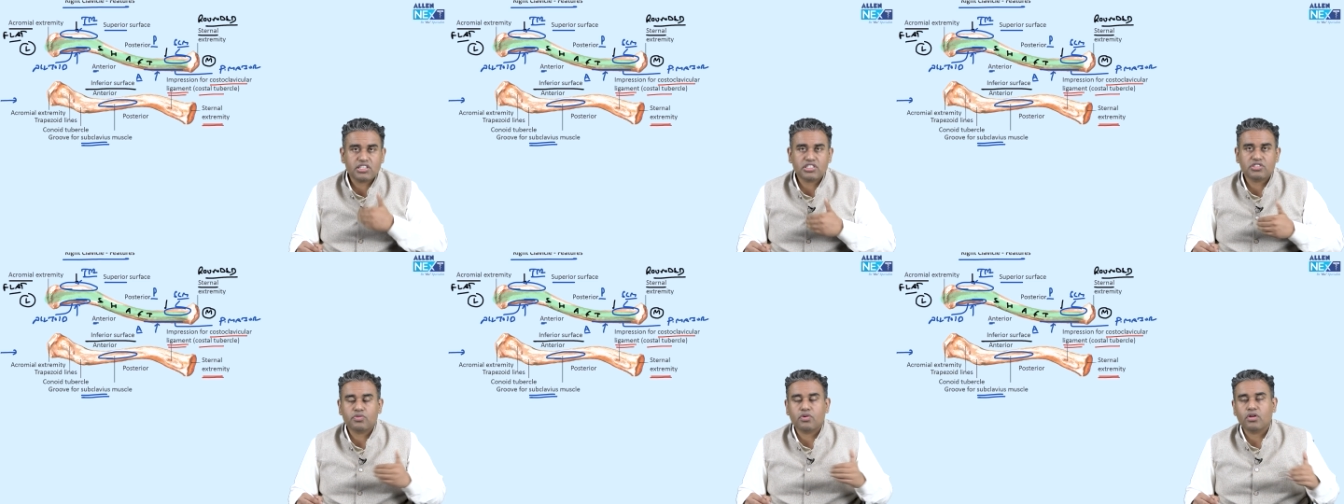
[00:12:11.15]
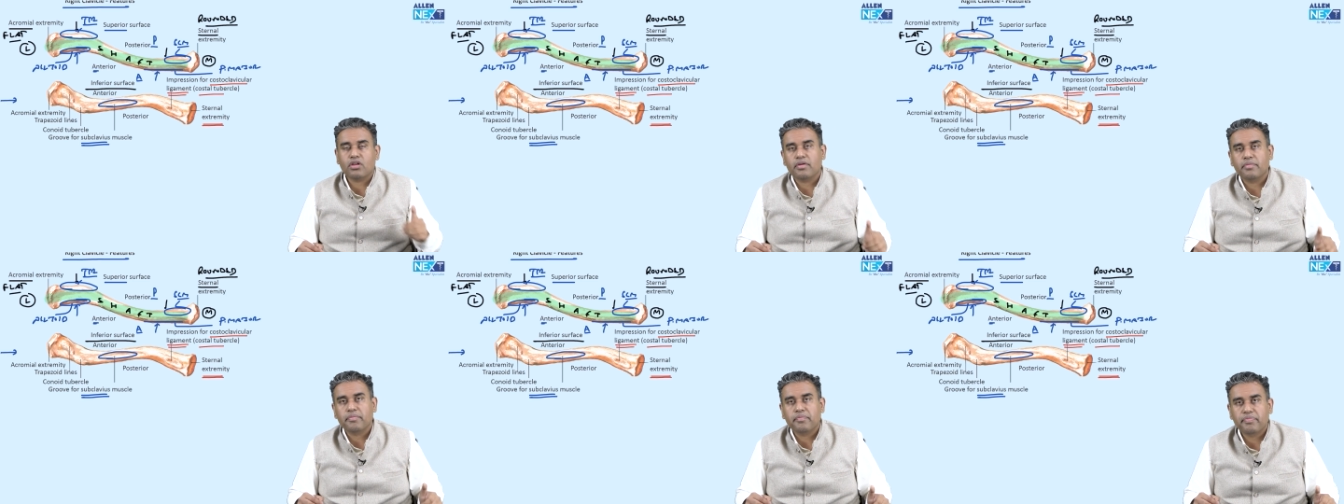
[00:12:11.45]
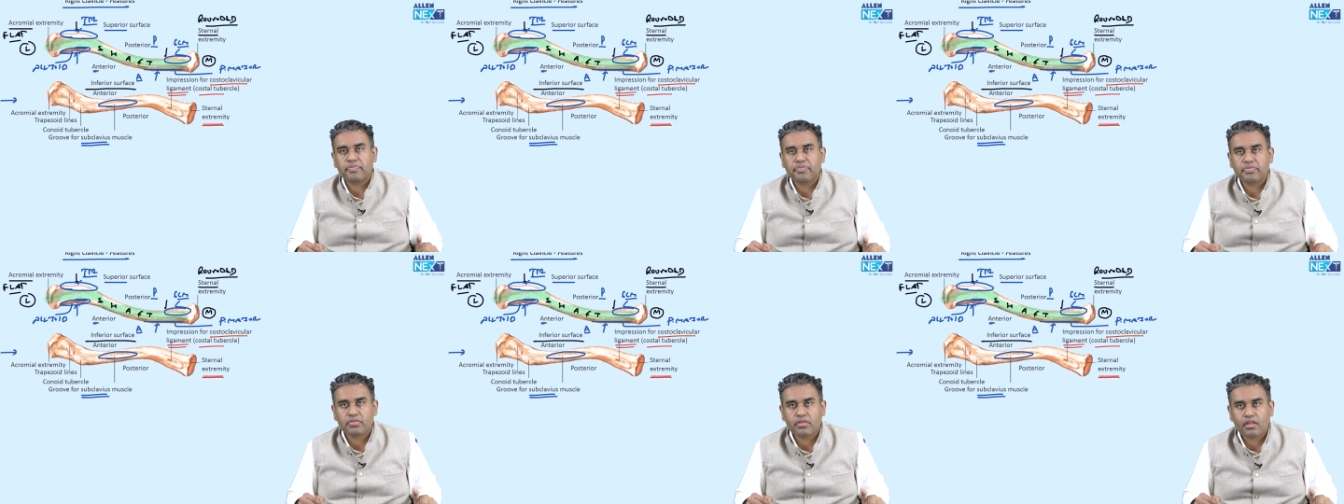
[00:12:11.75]
chest wall,
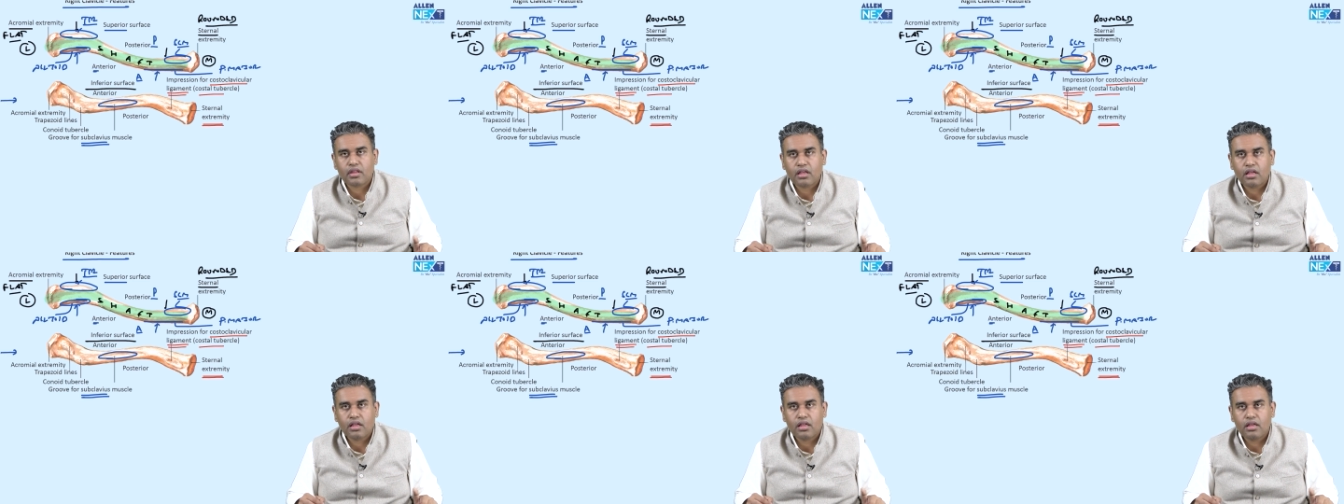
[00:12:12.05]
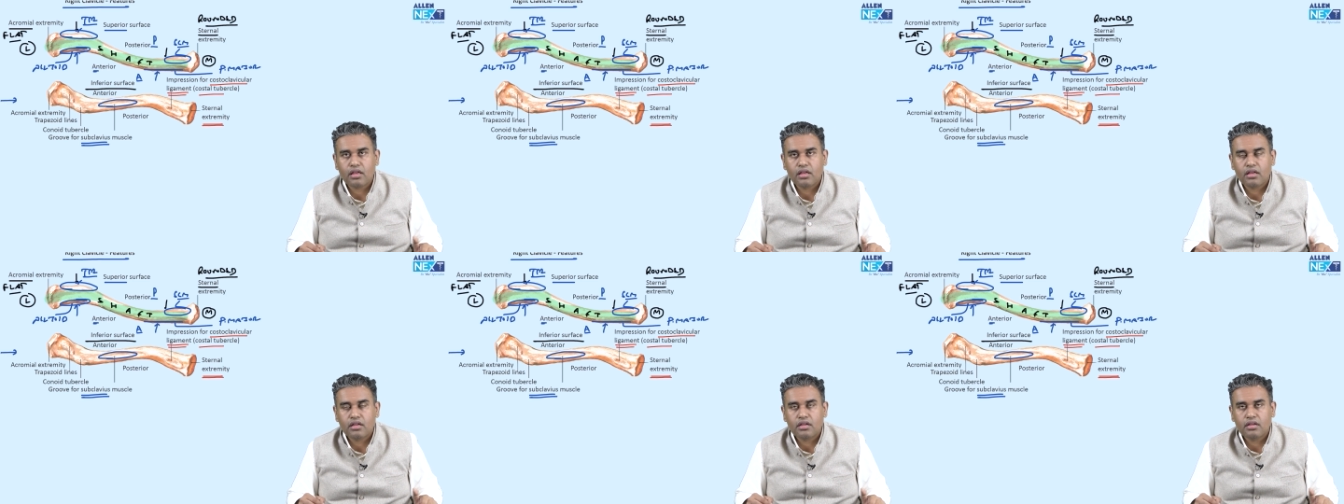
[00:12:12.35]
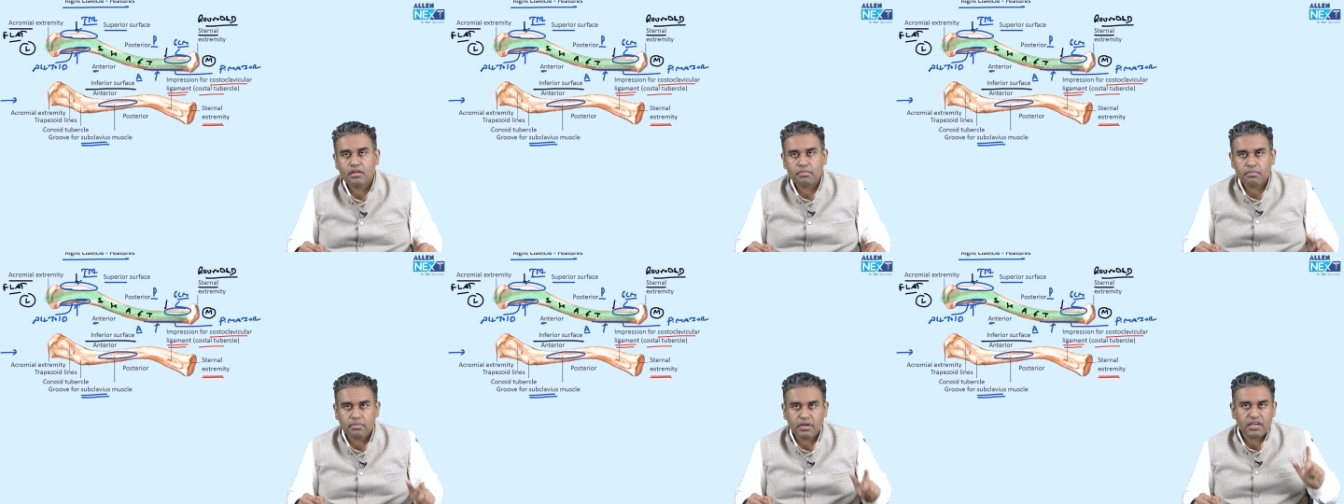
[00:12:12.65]

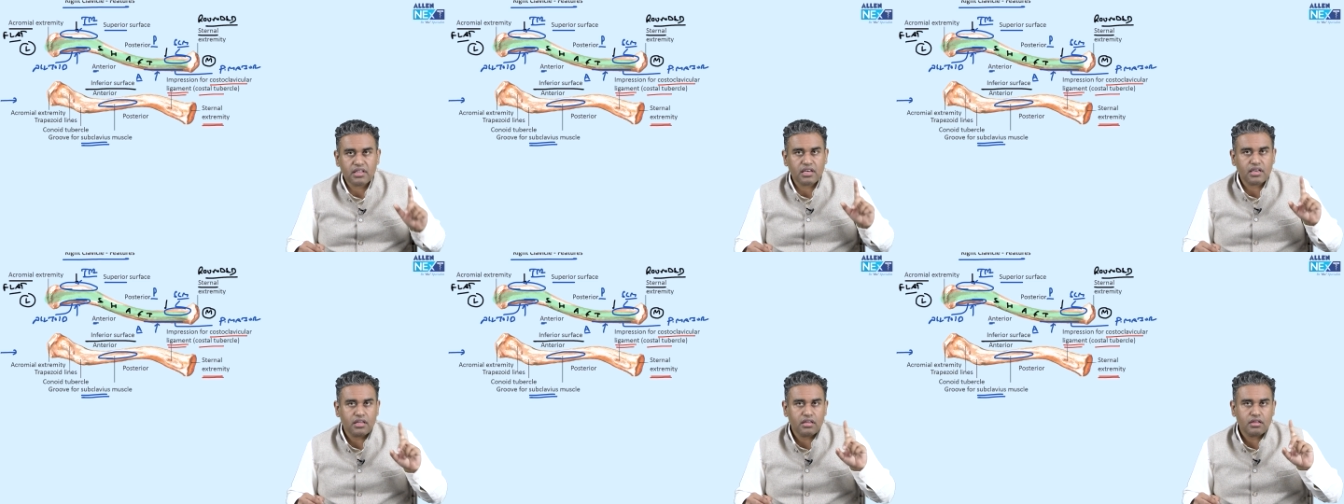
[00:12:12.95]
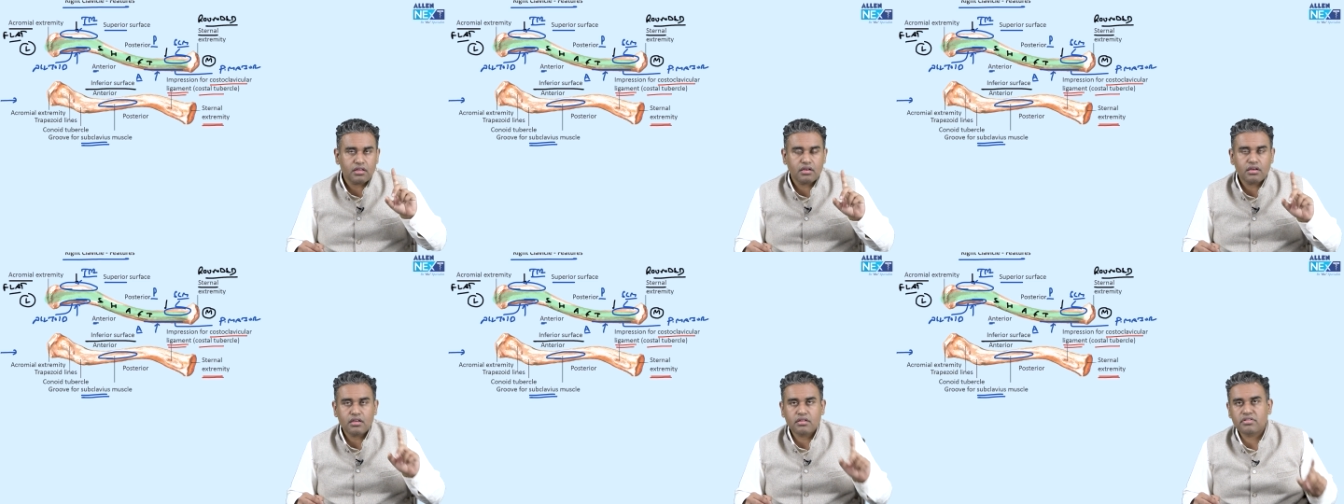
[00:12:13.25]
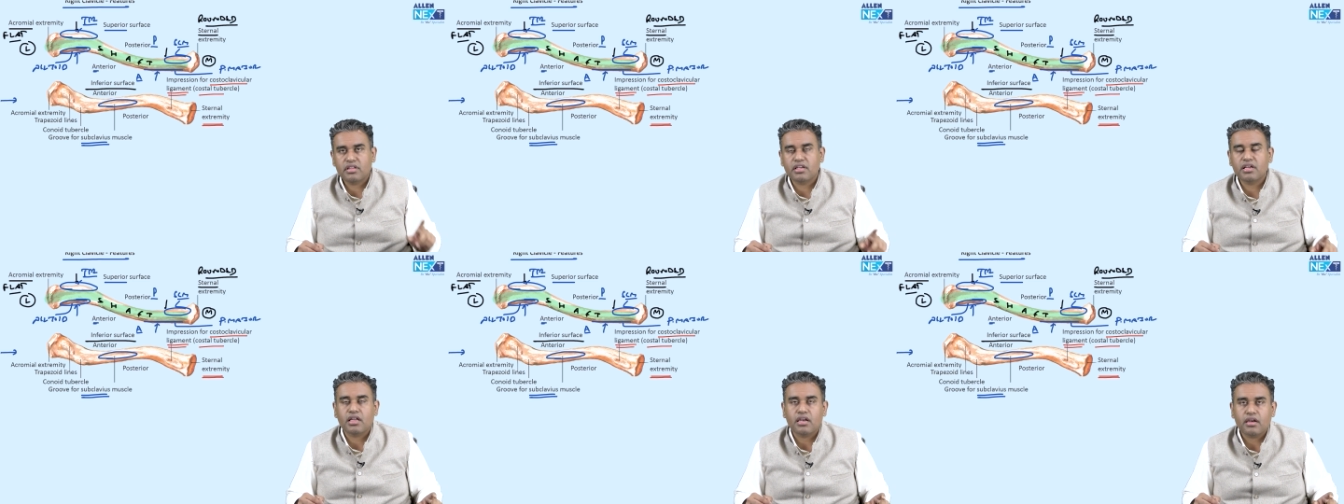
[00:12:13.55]
medially,
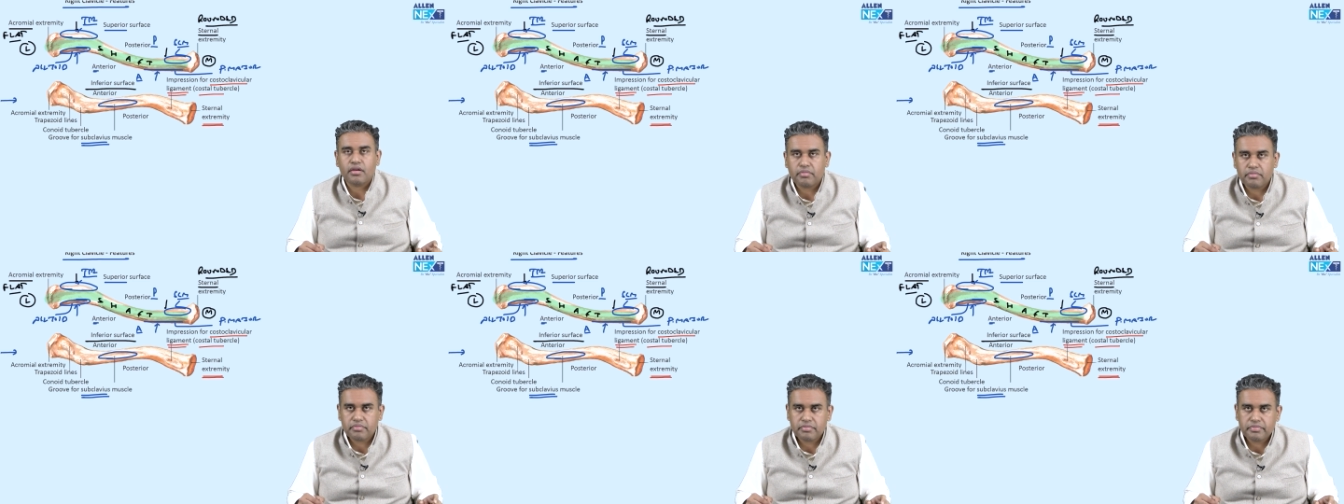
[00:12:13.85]
single.